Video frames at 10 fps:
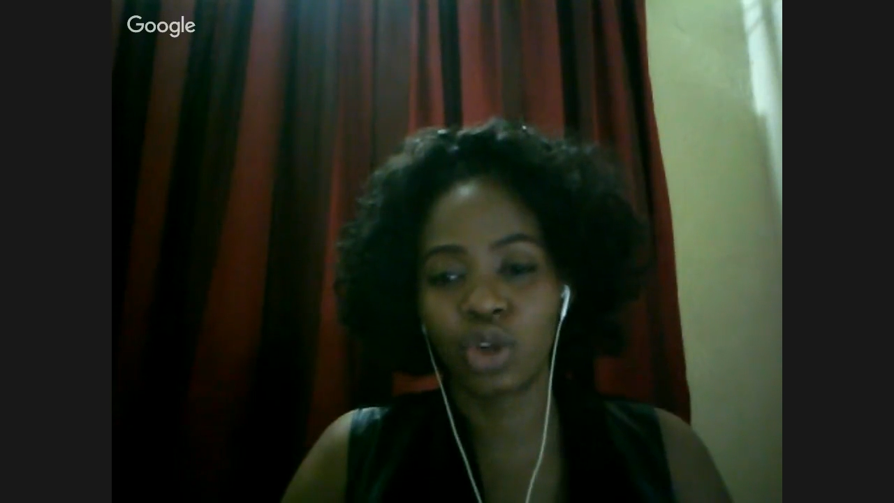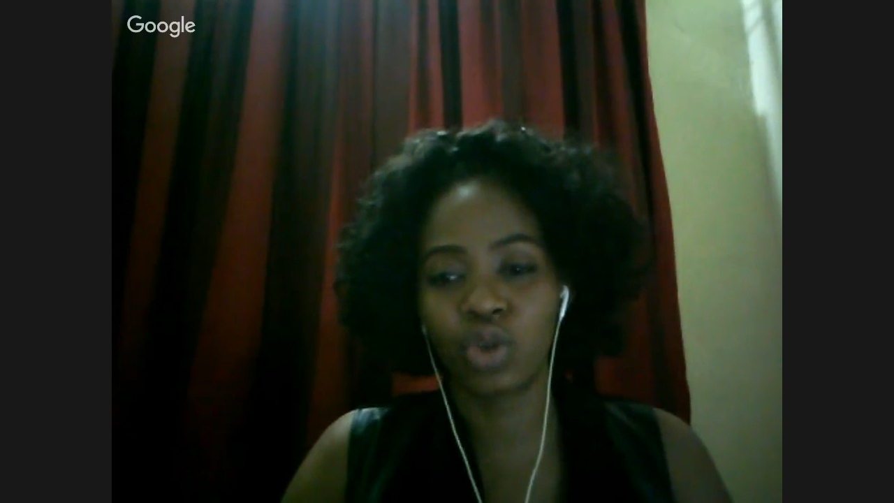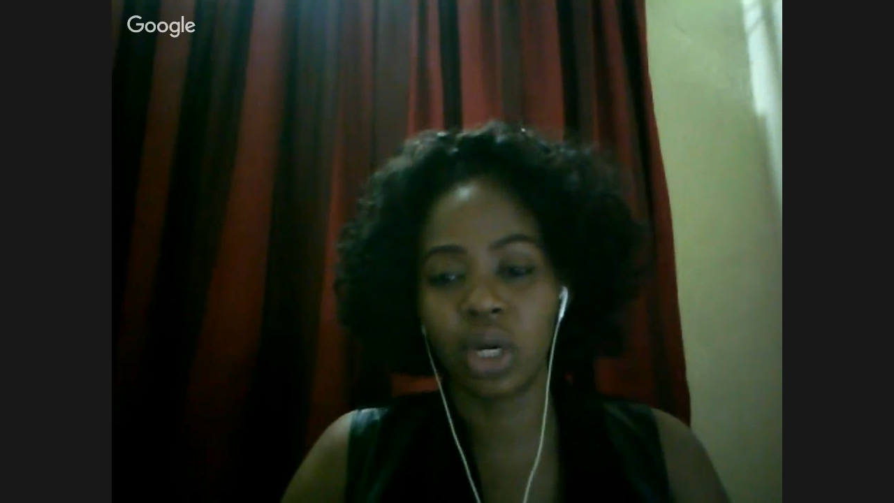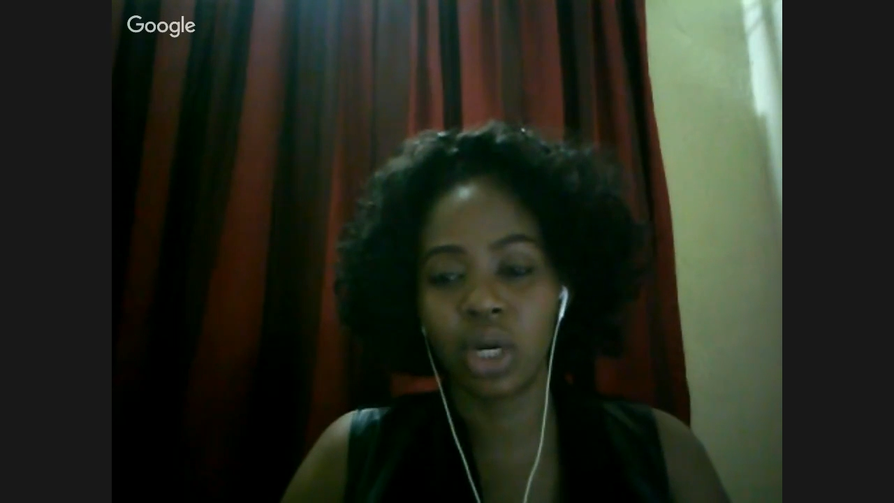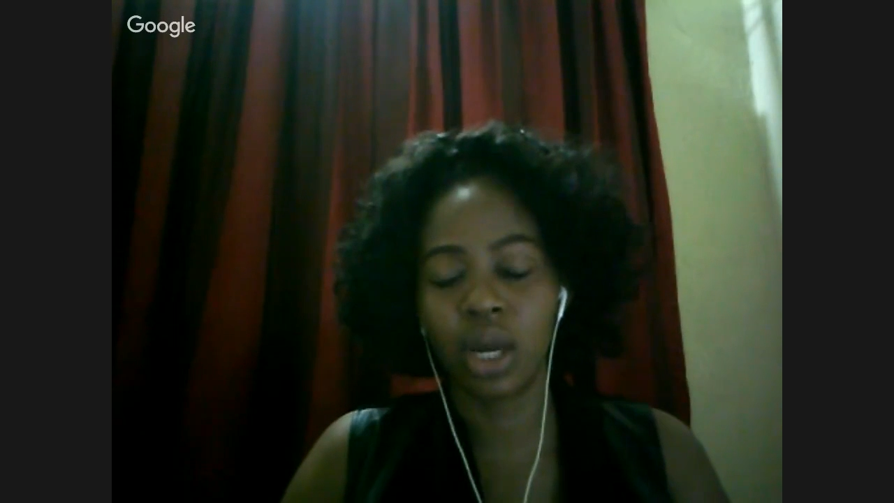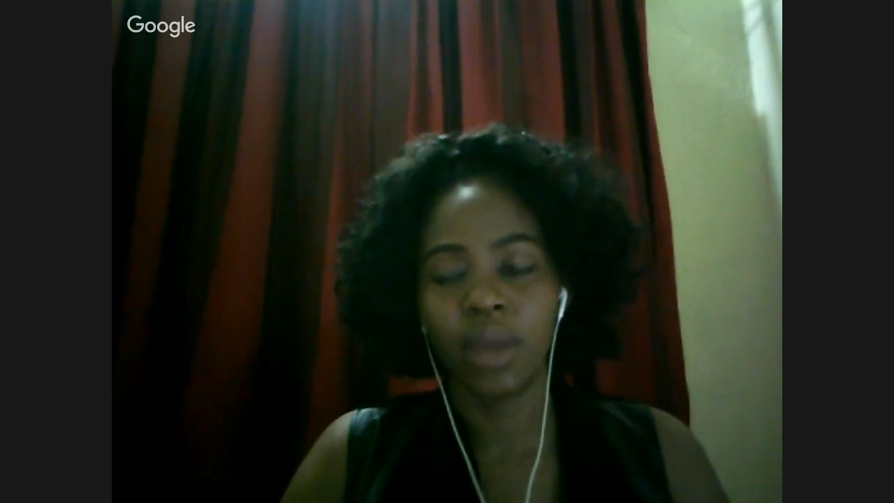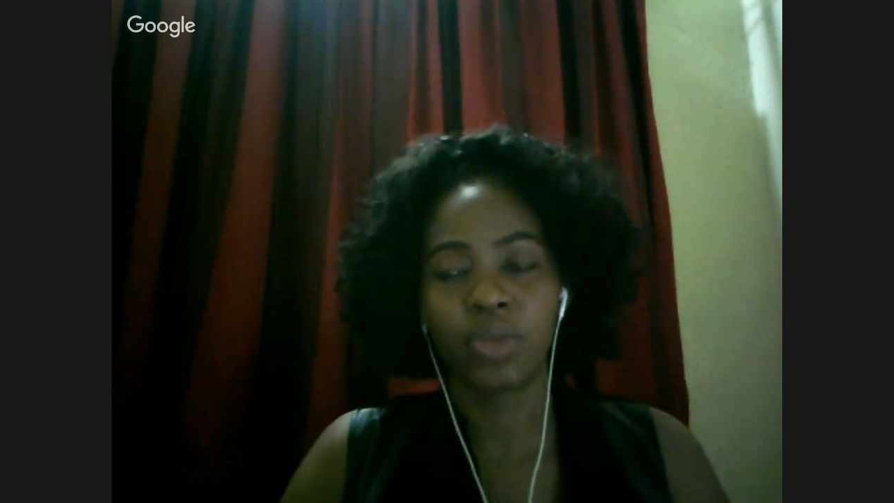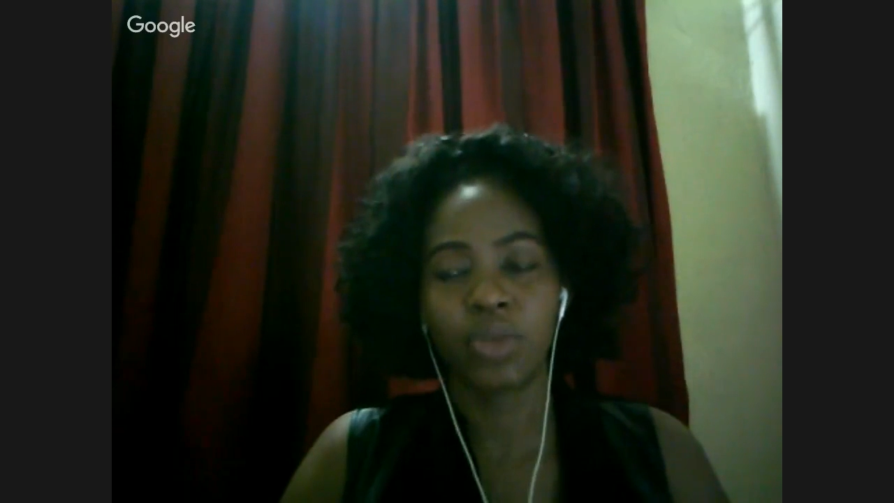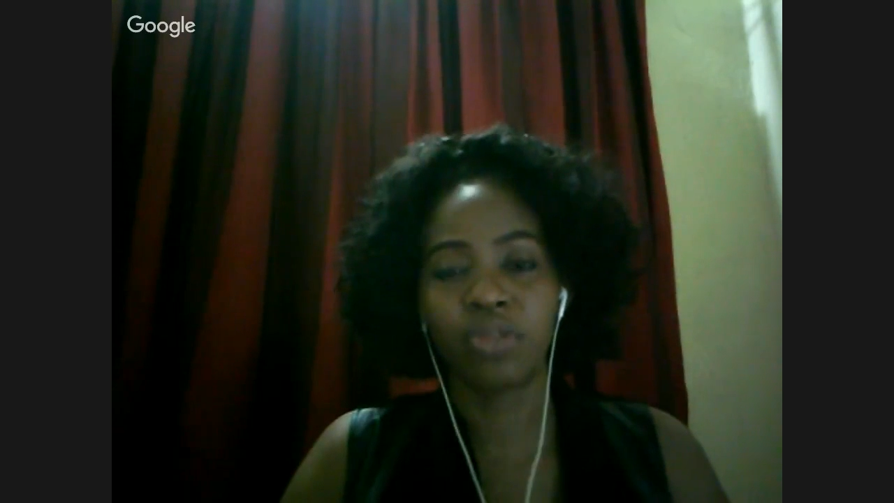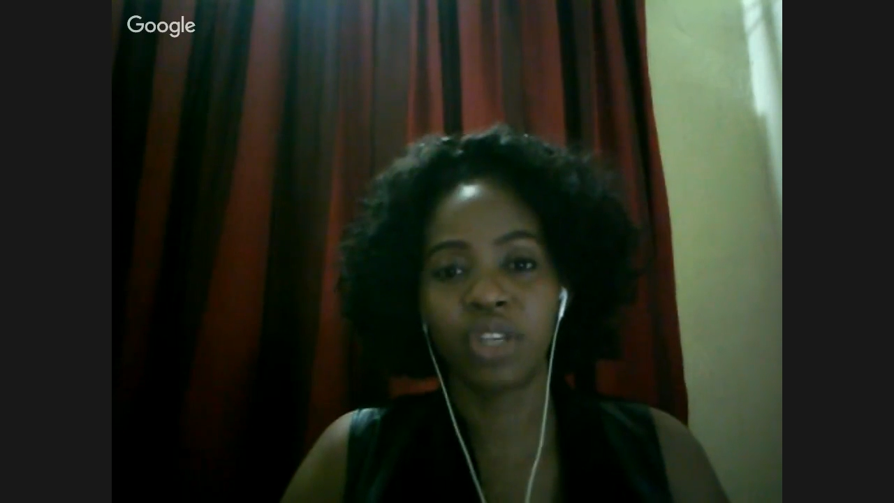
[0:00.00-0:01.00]
children
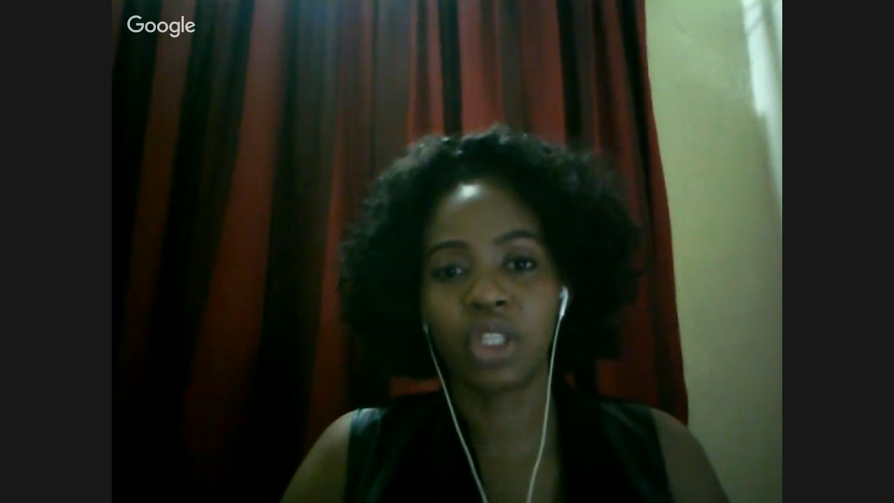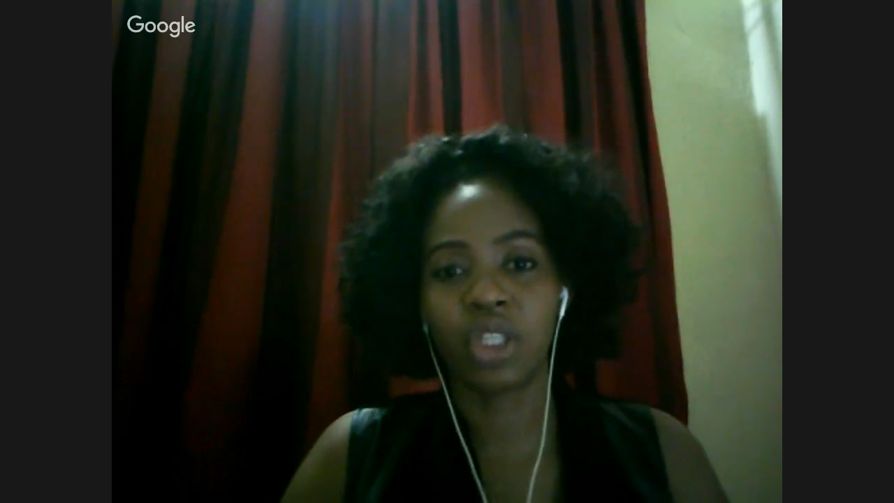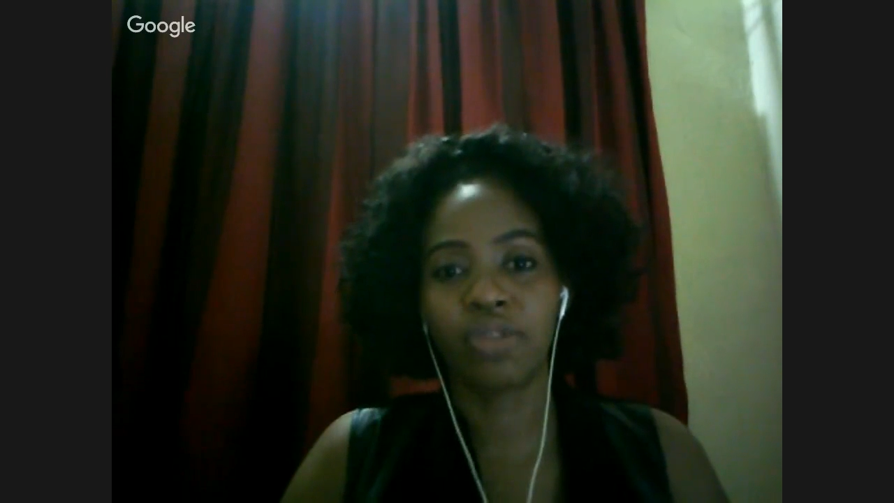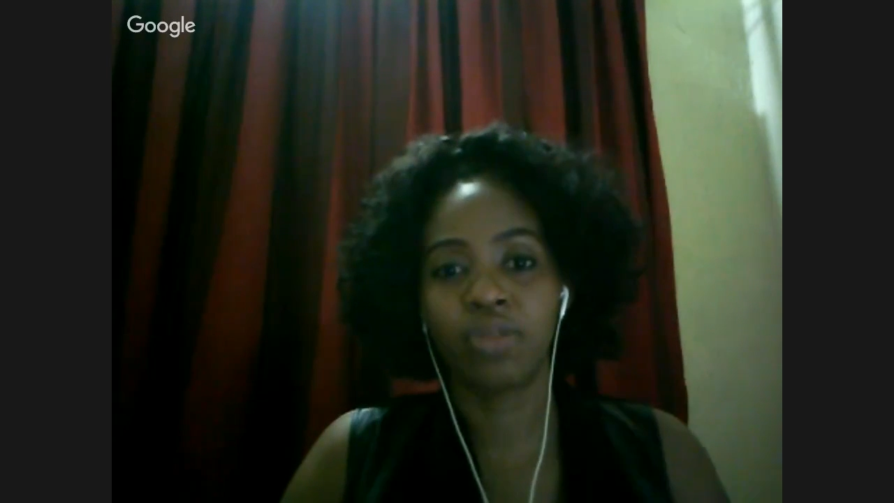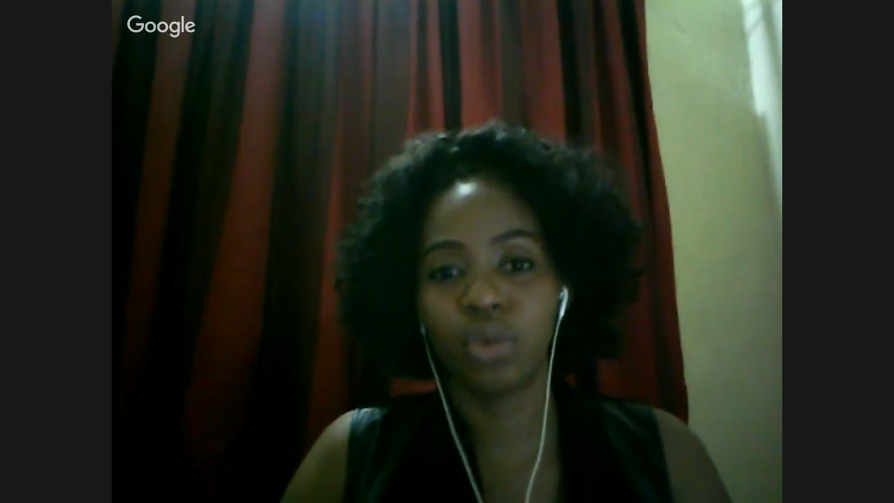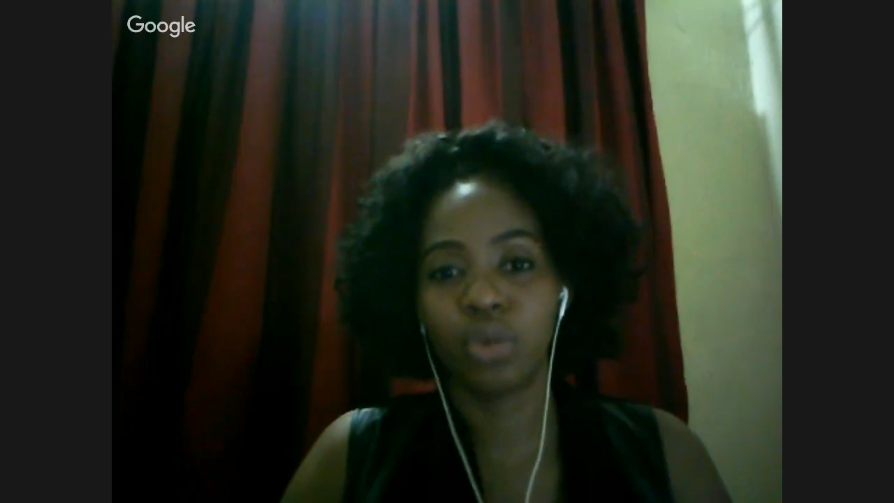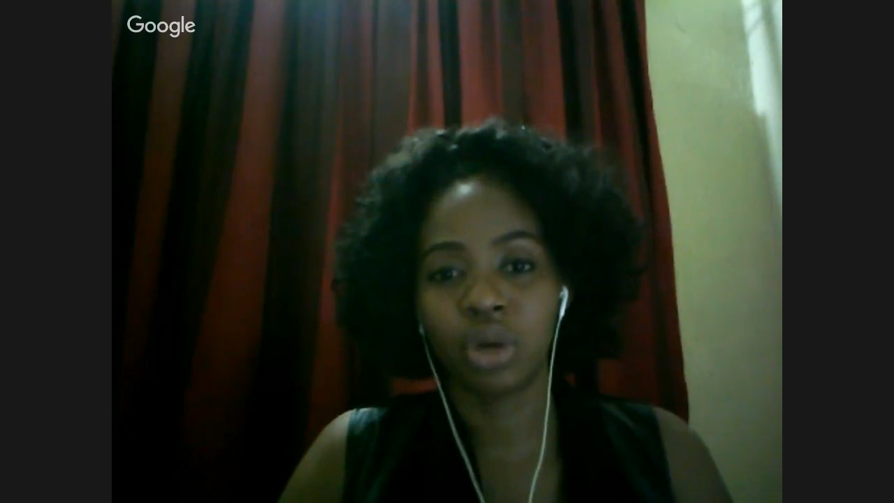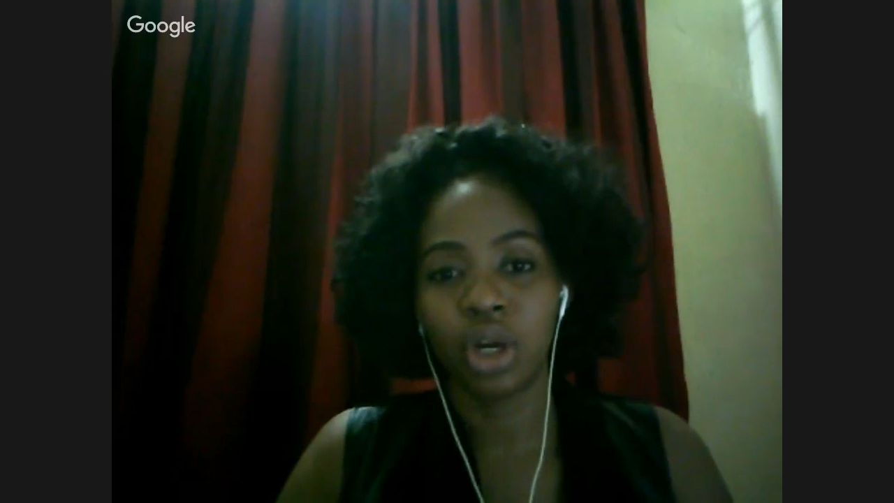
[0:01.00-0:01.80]
don't finish their food,